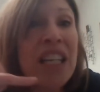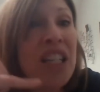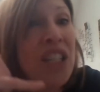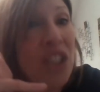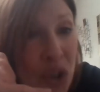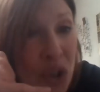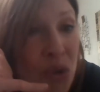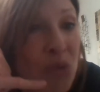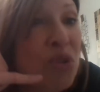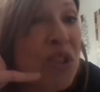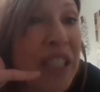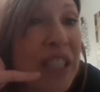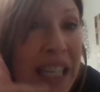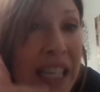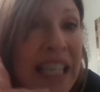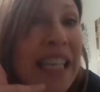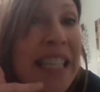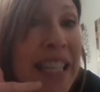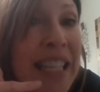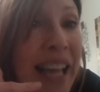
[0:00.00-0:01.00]
You
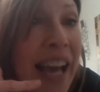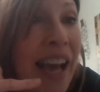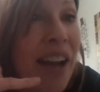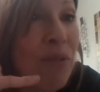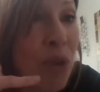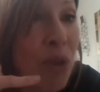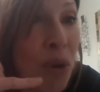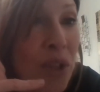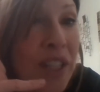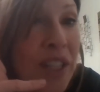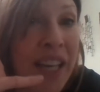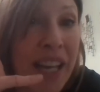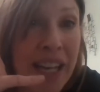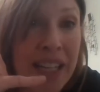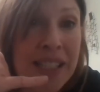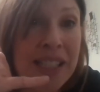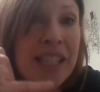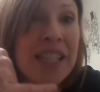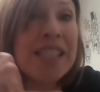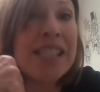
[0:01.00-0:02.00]
dig into that
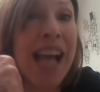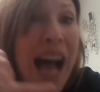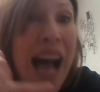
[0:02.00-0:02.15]
Rolodex because